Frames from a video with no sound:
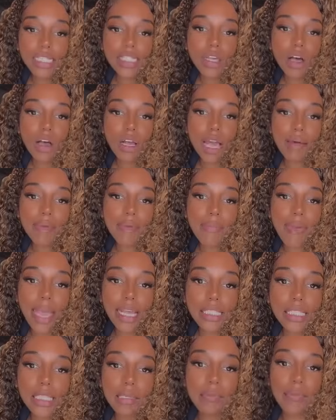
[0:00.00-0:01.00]
because that song coming
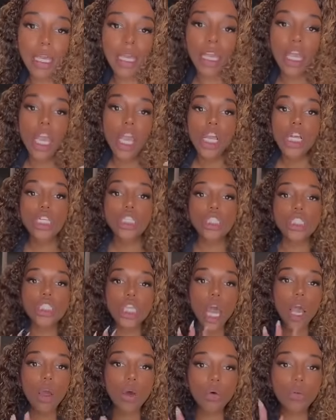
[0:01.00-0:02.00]
back to me.
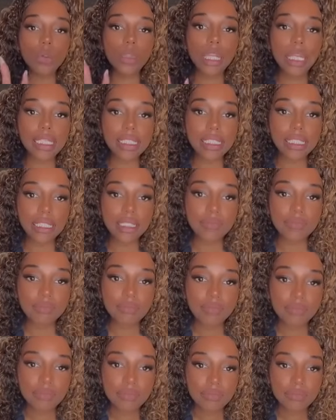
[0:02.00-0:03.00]
So
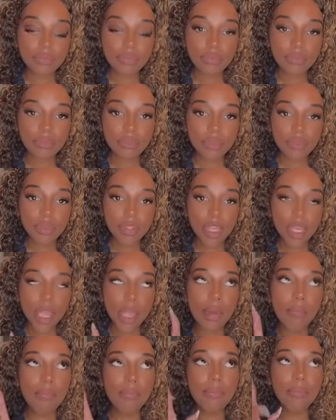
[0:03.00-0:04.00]
listen,
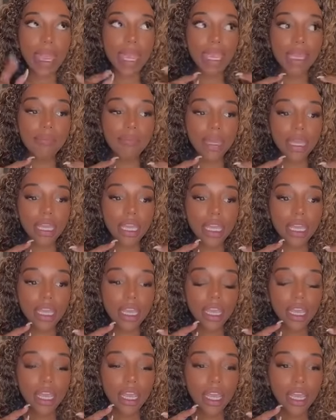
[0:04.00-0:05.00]

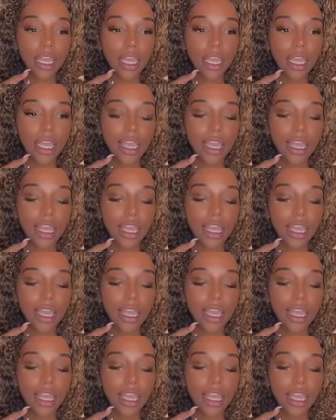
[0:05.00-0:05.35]
maybe